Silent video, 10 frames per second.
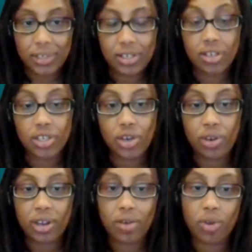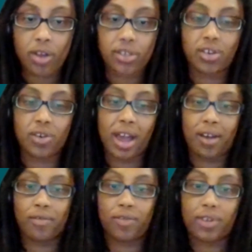So the token will also
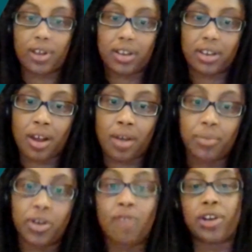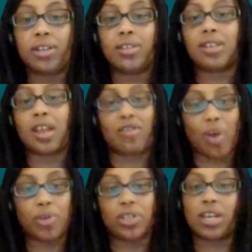have um, governance and
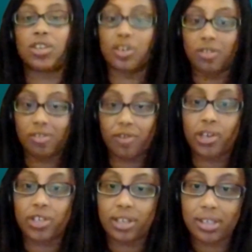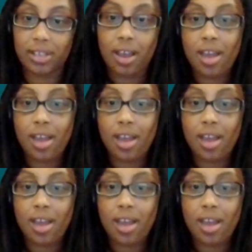reputation functions.